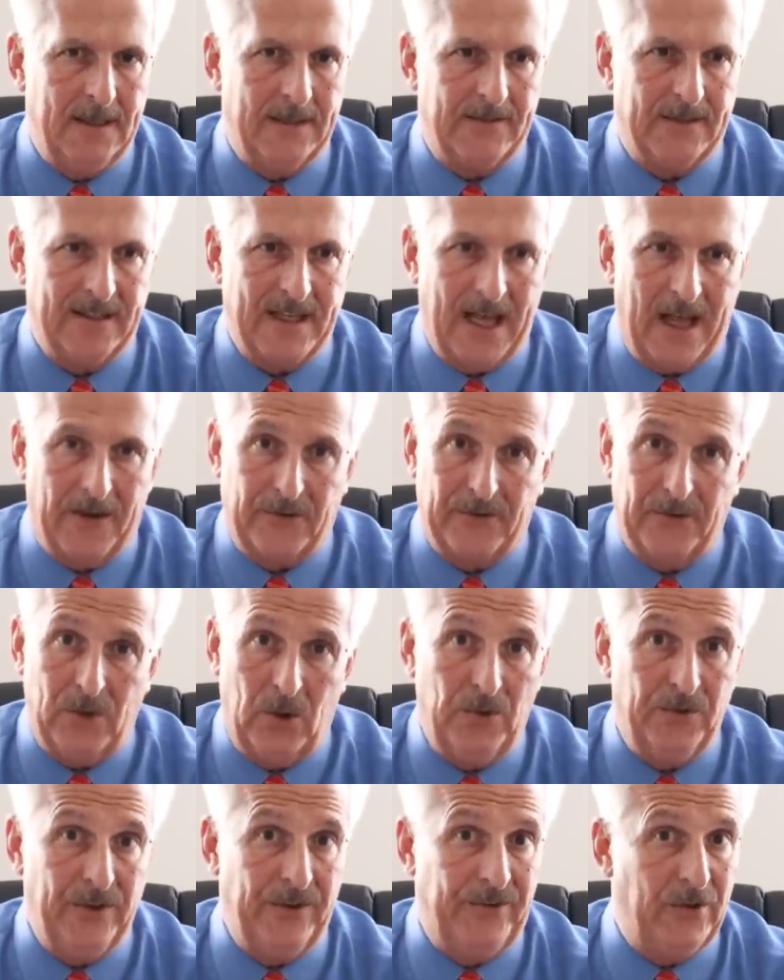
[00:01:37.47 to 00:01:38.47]
Um, the dollar is
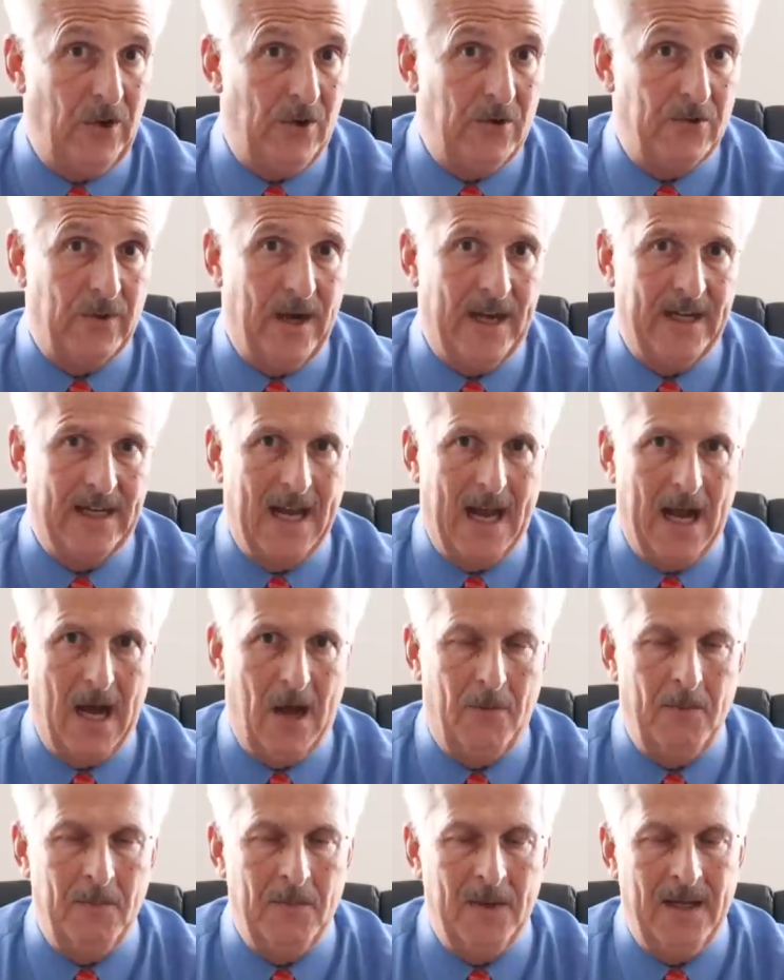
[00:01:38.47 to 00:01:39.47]
holding its own right
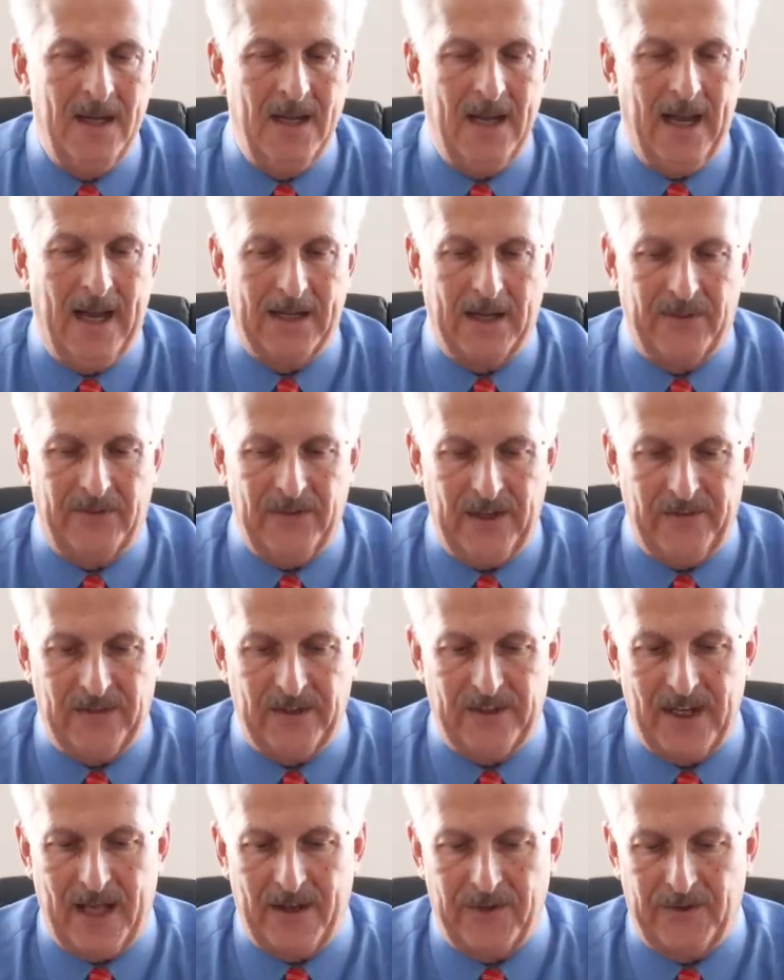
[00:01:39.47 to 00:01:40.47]
now, and I think
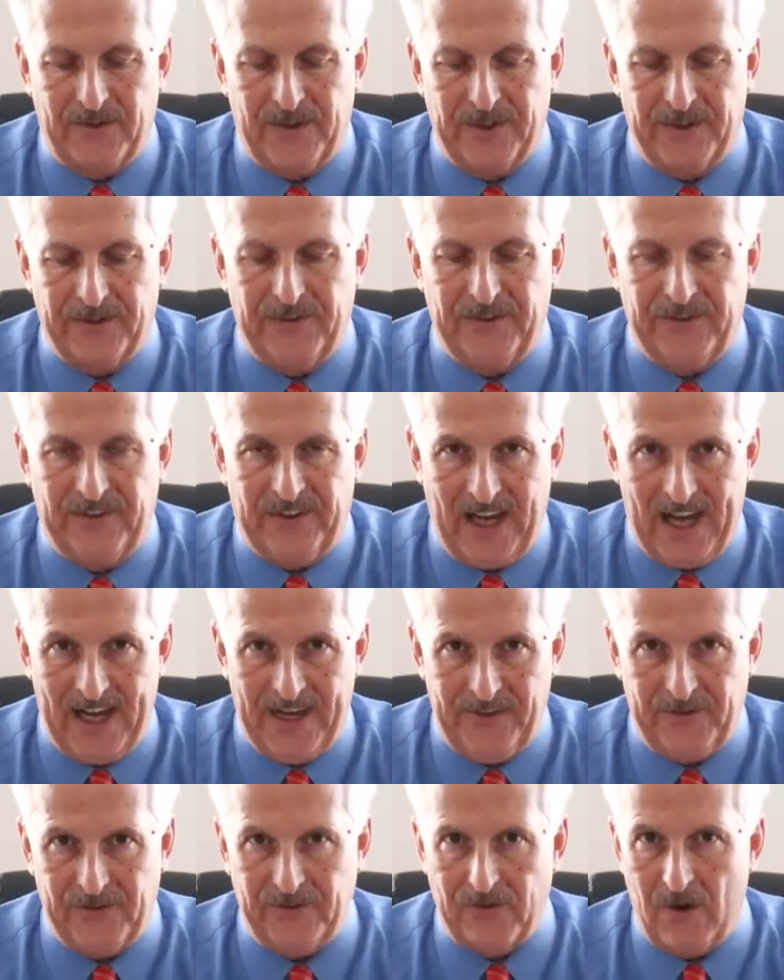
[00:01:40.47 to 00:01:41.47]
the dollar is going to
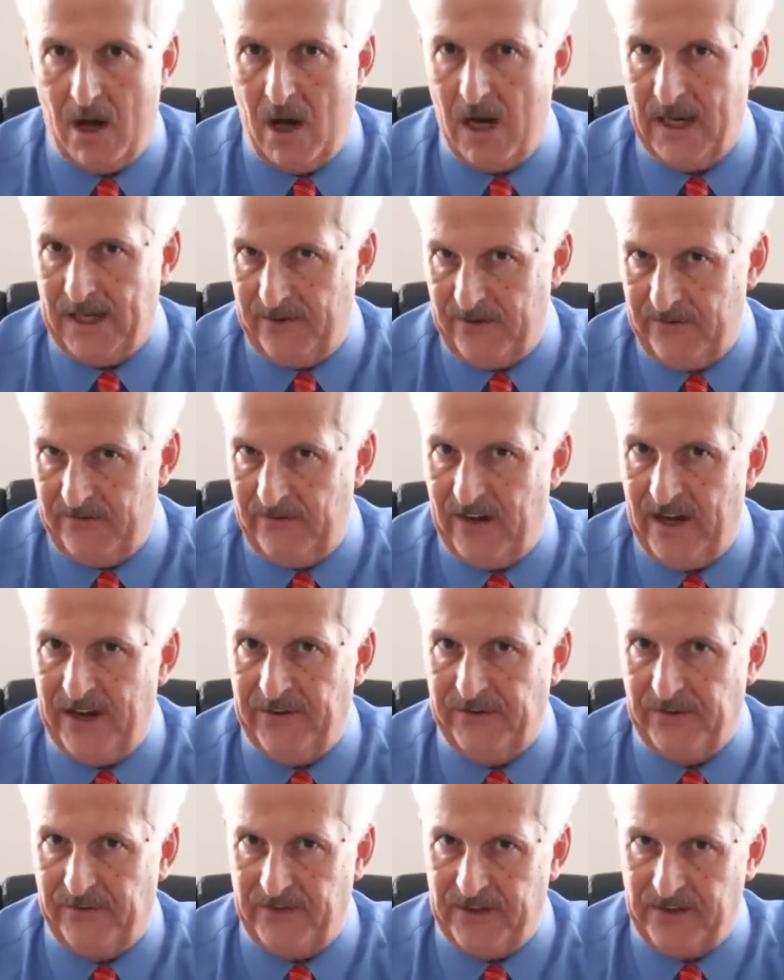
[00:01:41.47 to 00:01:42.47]
stay strong in the
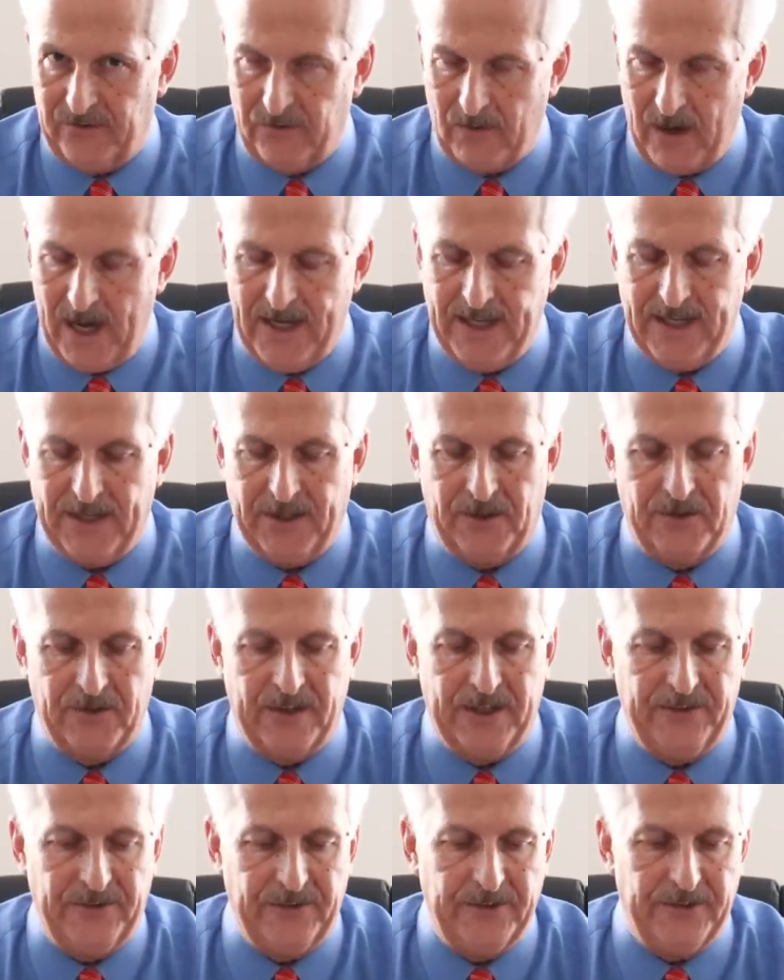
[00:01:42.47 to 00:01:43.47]
face of these rate
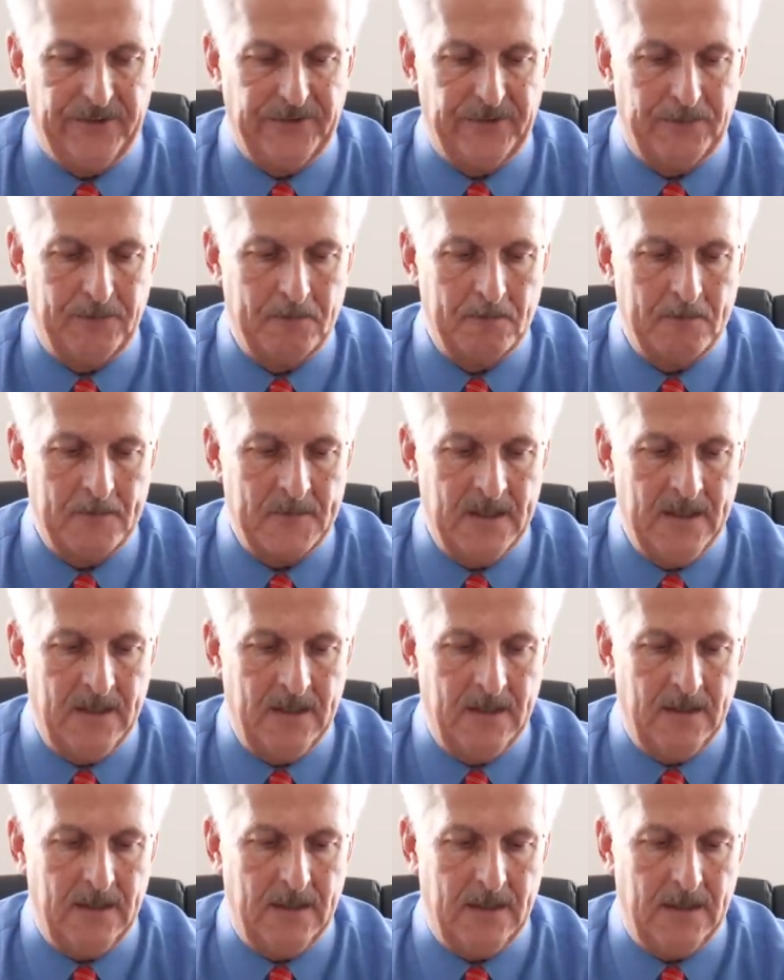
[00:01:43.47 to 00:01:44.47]
increases.
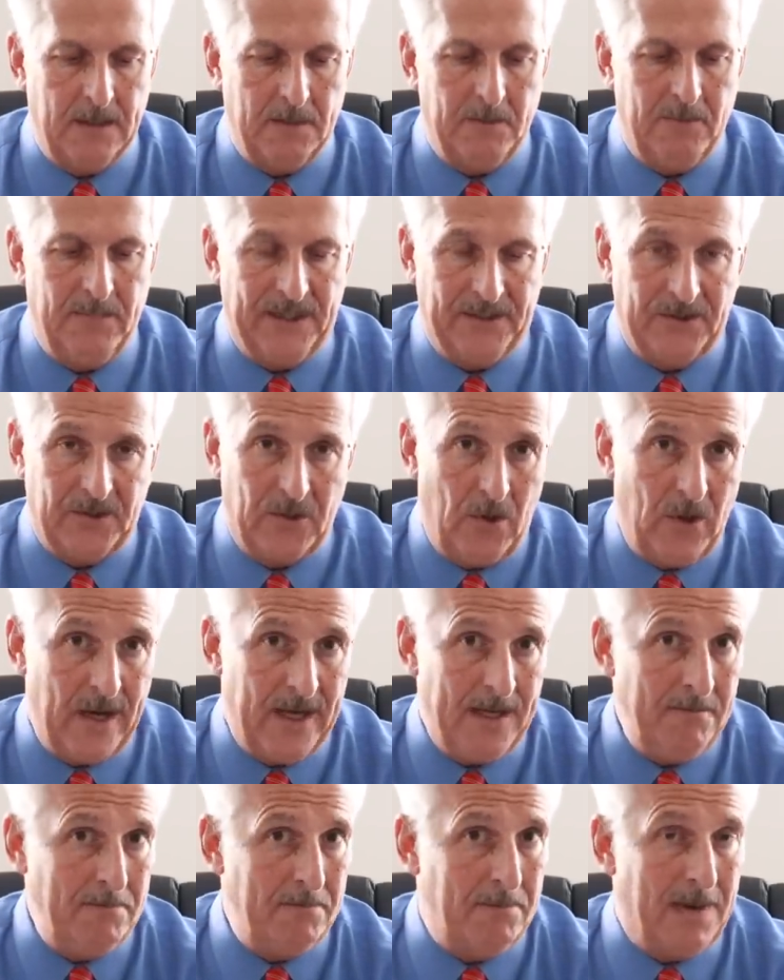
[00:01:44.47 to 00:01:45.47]
Um,
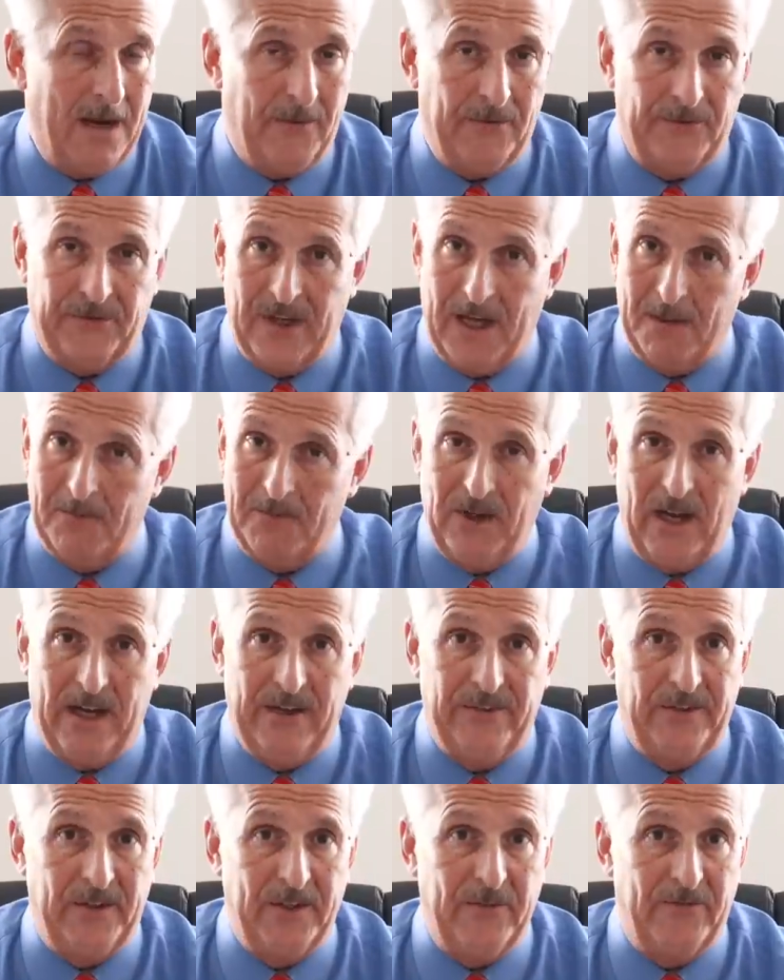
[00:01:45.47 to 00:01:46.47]
Bitcoin bounced up
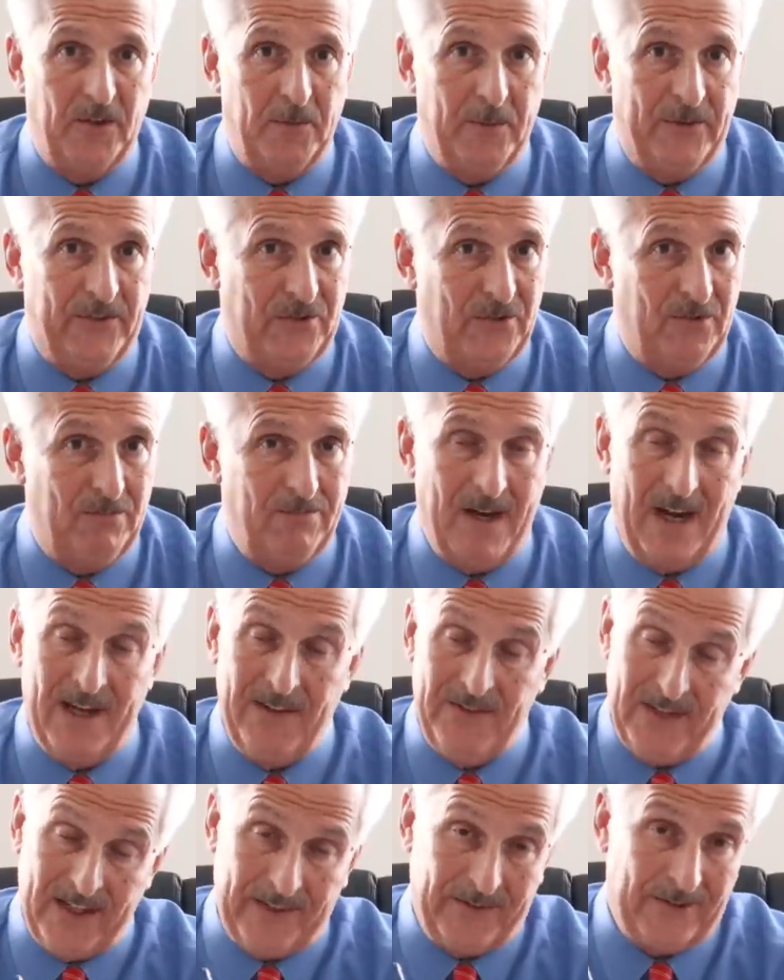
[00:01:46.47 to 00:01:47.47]
nicely from its, I
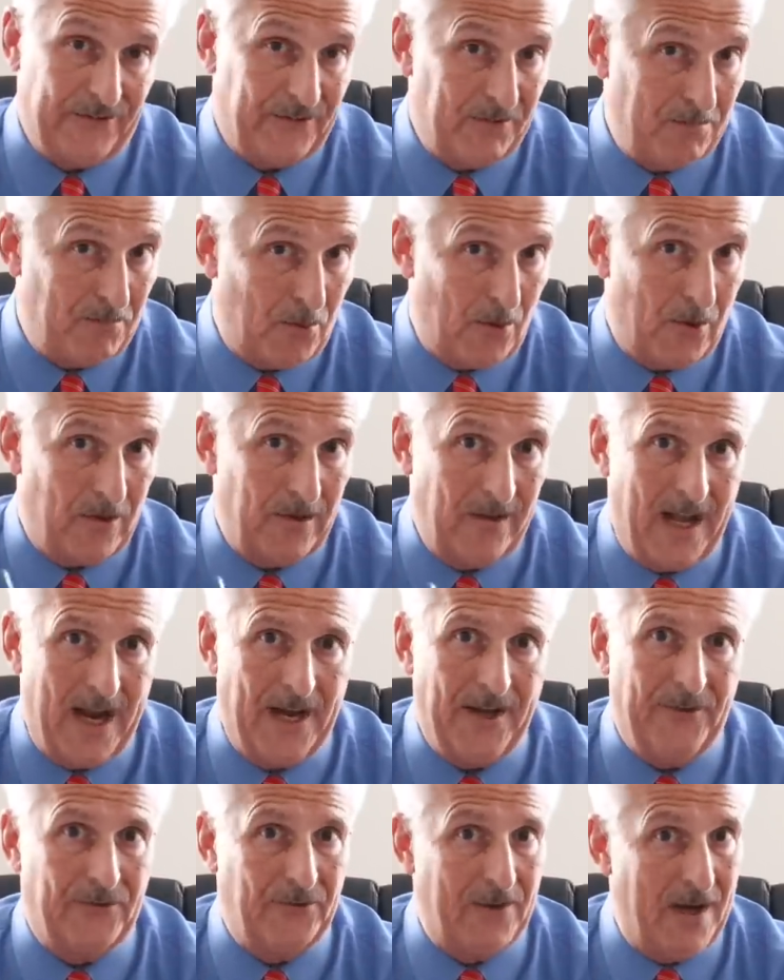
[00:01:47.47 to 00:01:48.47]
think the support
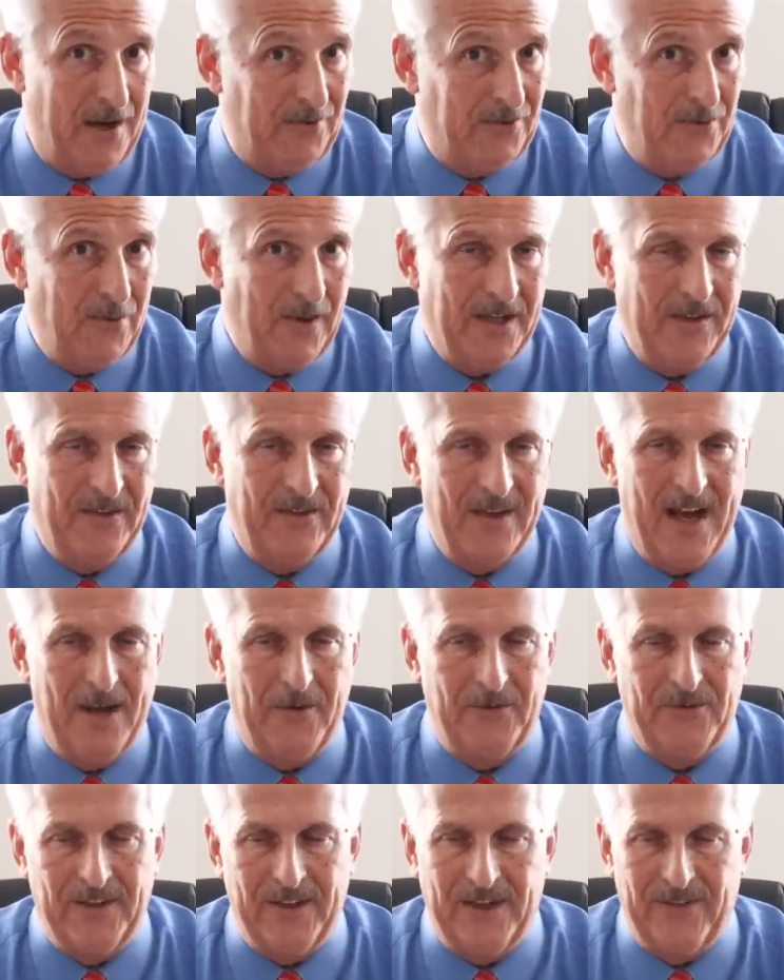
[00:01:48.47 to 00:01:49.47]
line is around
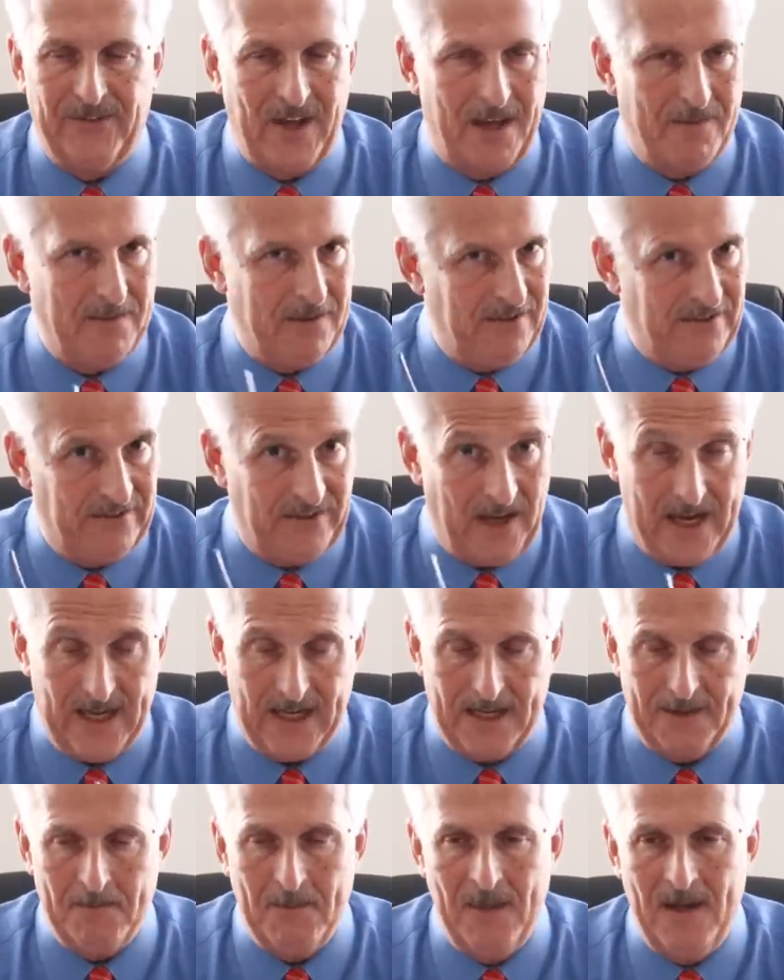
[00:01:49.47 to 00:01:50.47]
20,000, as I've been
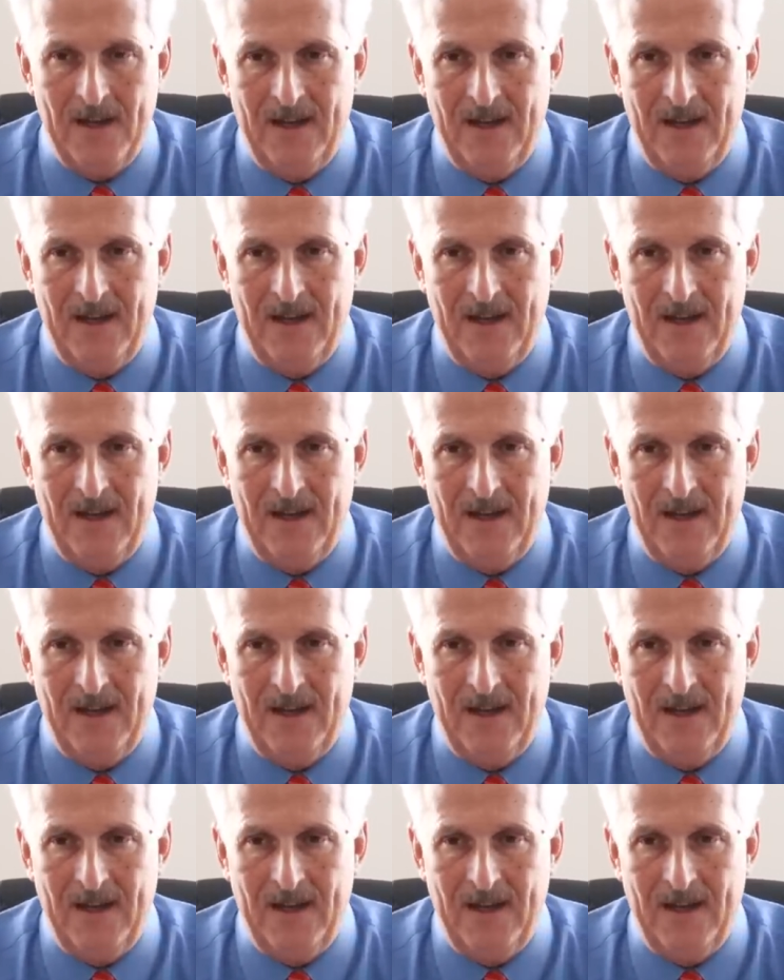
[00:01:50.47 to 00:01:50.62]
saying,